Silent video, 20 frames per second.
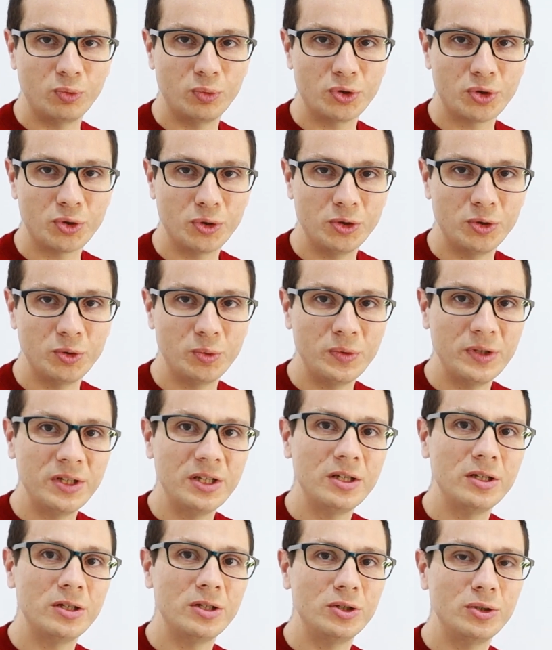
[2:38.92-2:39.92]
should
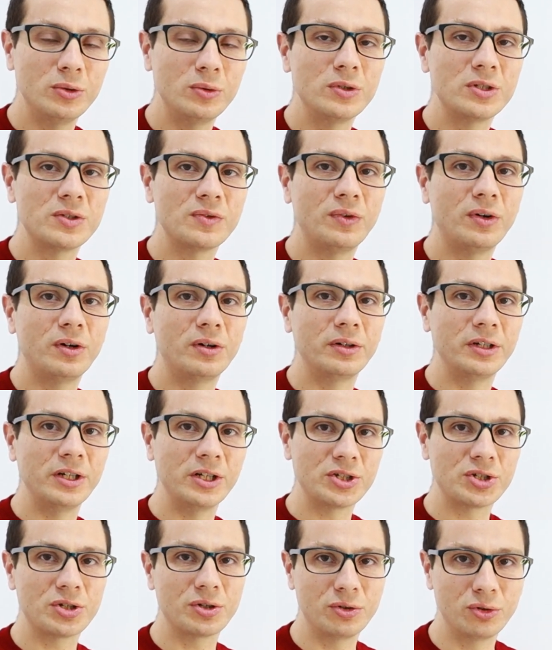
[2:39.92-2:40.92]
we use for
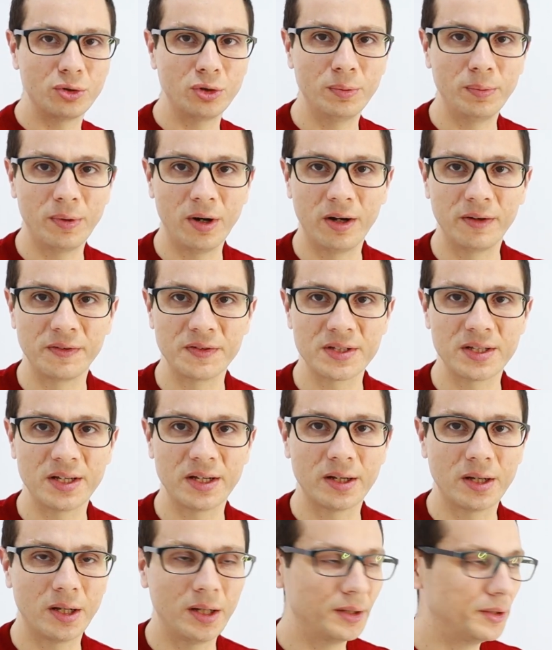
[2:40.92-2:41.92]
each group of
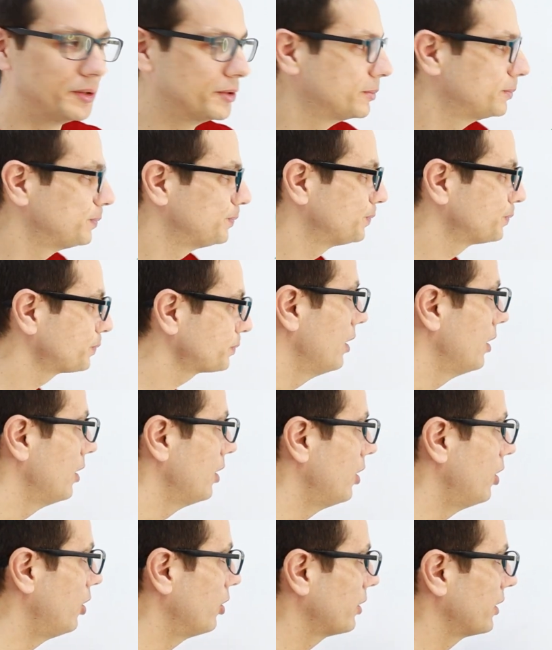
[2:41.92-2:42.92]
stakeholder.
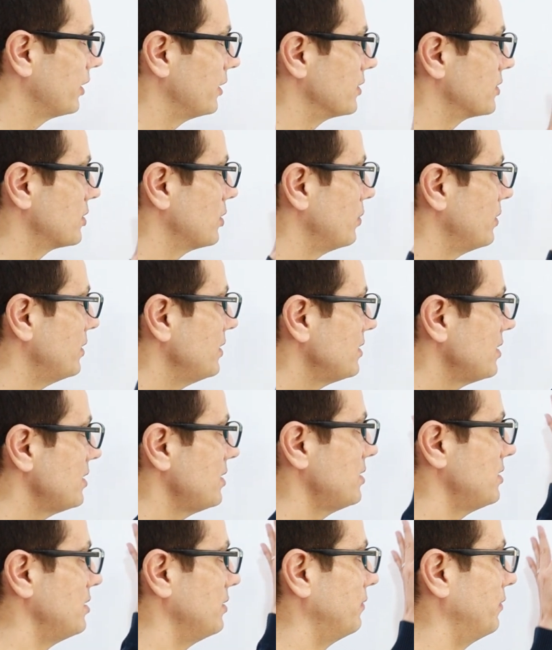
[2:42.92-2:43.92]
Okay, so this
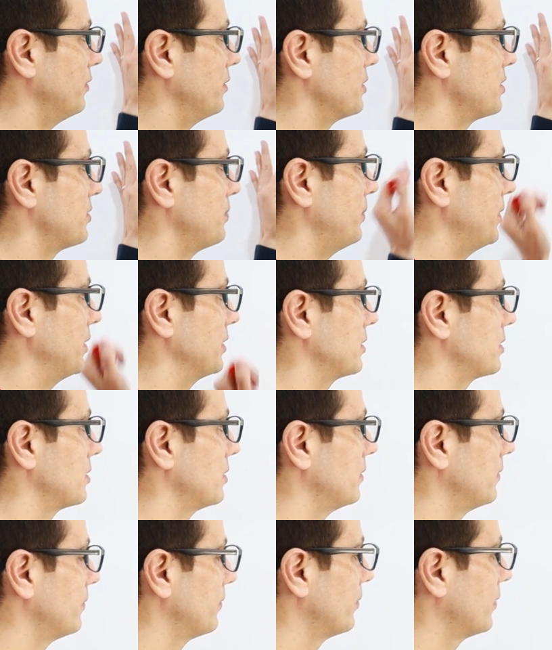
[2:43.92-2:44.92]
is the first part.
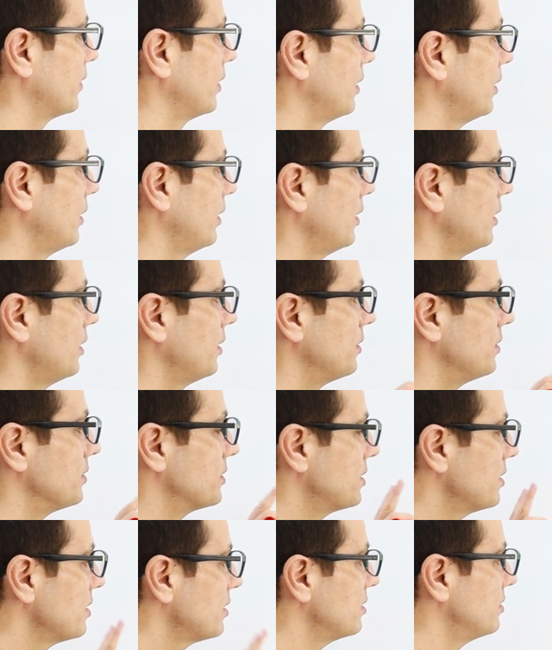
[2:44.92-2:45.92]
The
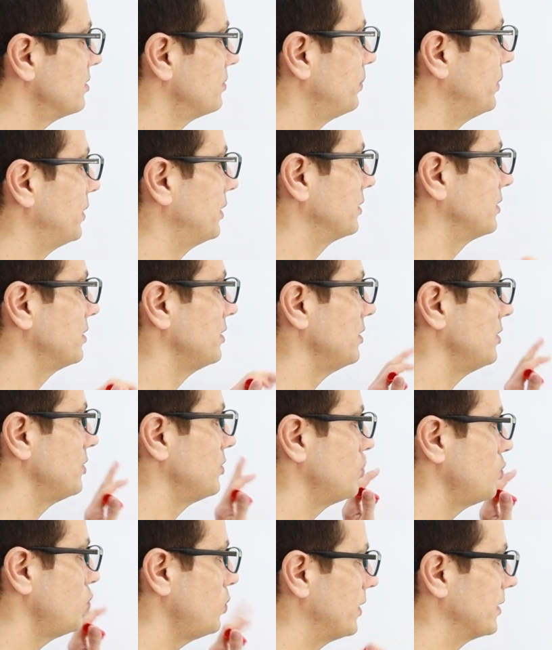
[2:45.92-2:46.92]
second part
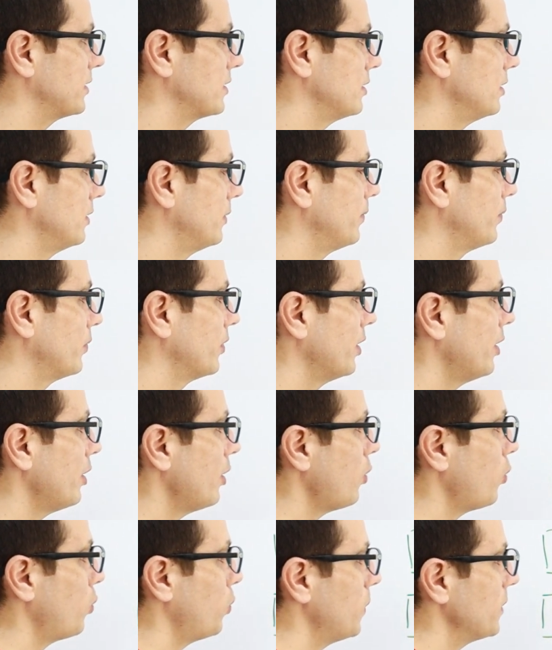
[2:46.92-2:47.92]
is what?
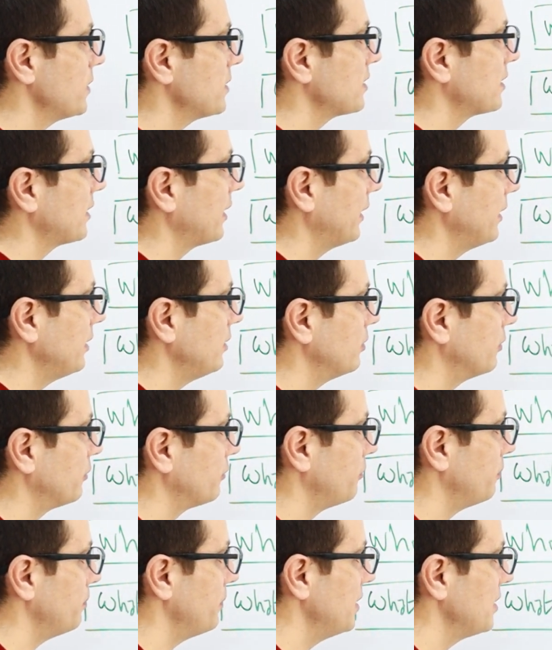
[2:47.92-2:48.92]
What kind
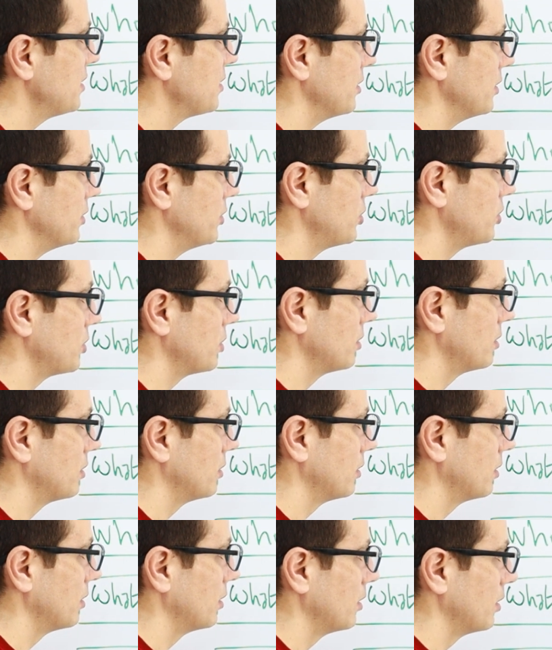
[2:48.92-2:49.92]
of message
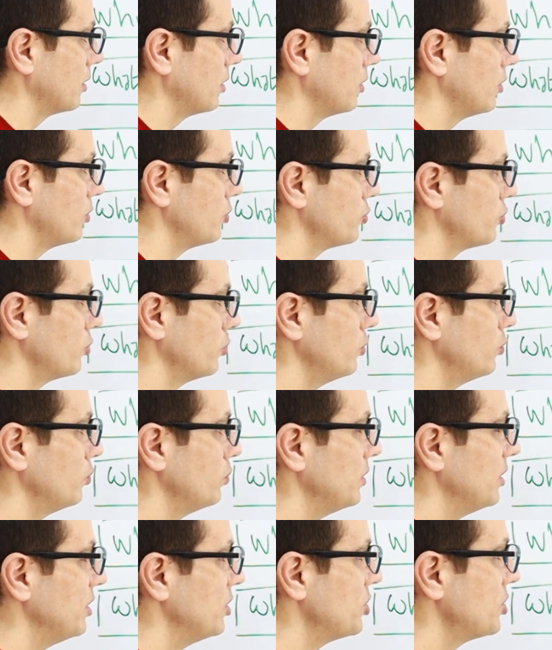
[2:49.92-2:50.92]
should
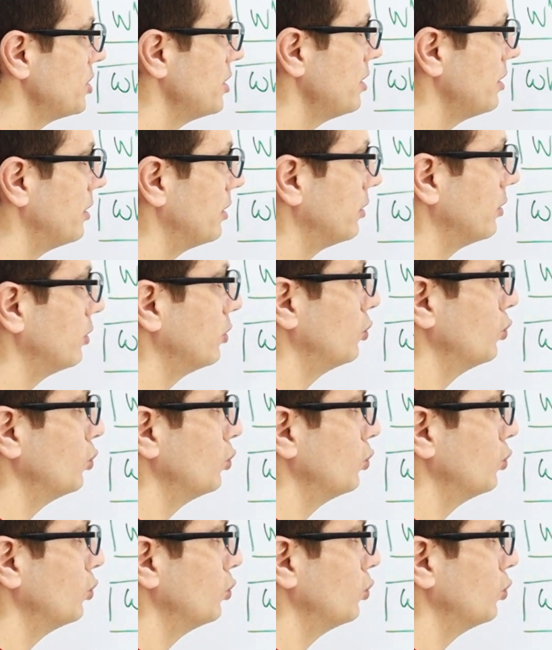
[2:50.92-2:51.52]
we share